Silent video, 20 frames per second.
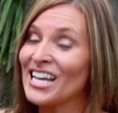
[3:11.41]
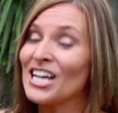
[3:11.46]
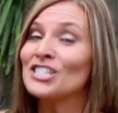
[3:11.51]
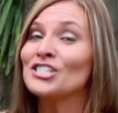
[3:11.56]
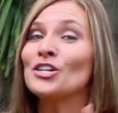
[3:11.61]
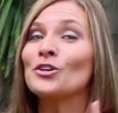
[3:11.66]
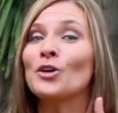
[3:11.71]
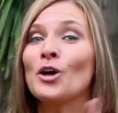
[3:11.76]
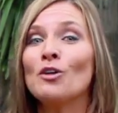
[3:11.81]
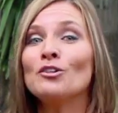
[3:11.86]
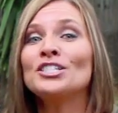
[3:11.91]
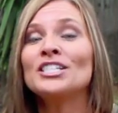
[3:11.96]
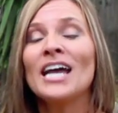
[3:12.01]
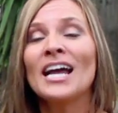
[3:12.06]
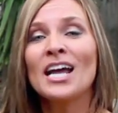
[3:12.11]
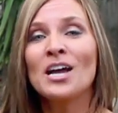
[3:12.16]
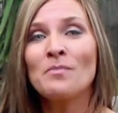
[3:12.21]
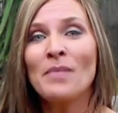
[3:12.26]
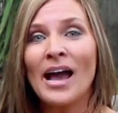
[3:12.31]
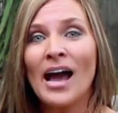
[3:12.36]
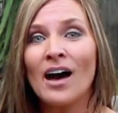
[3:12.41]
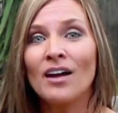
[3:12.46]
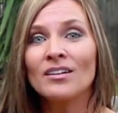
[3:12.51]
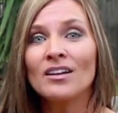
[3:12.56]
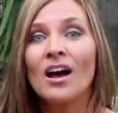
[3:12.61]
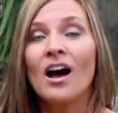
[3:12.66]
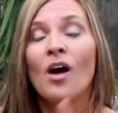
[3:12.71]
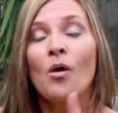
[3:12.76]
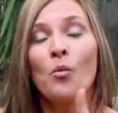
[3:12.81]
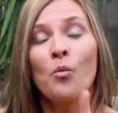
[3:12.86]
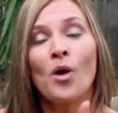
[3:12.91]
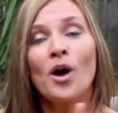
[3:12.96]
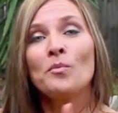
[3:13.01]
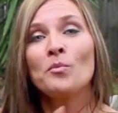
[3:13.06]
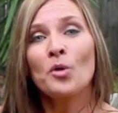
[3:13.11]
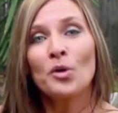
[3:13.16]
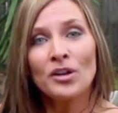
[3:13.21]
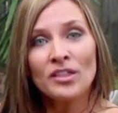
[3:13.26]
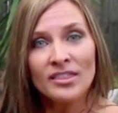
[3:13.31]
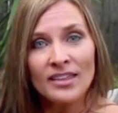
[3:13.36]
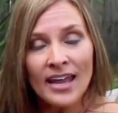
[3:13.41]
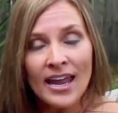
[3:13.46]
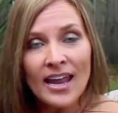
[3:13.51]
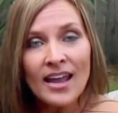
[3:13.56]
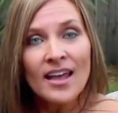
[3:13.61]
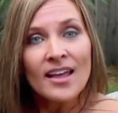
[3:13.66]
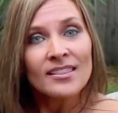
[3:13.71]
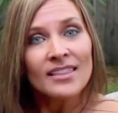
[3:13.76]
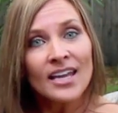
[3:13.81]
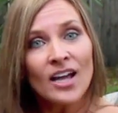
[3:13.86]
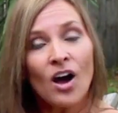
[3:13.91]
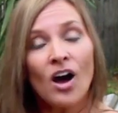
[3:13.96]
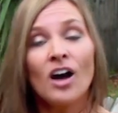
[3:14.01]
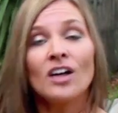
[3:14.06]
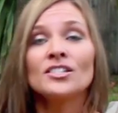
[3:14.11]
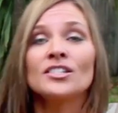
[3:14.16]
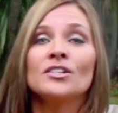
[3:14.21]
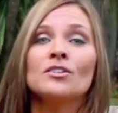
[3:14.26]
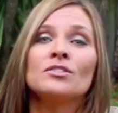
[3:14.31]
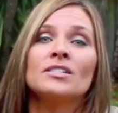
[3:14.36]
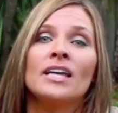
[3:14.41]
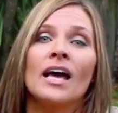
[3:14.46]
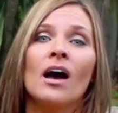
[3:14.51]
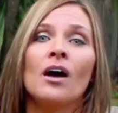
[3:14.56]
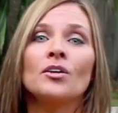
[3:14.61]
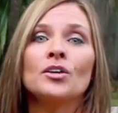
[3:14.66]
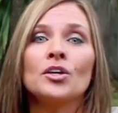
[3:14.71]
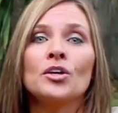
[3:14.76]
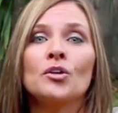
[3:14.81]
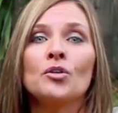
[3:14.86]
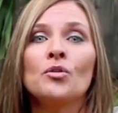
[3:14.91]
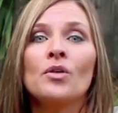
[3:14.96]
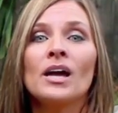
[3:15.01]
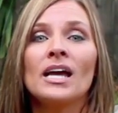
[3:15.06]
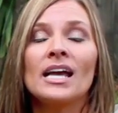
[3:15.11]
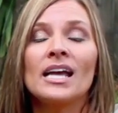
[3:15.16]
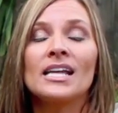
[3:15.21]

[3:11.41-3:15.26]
So go check them out. One more thing, they also tell you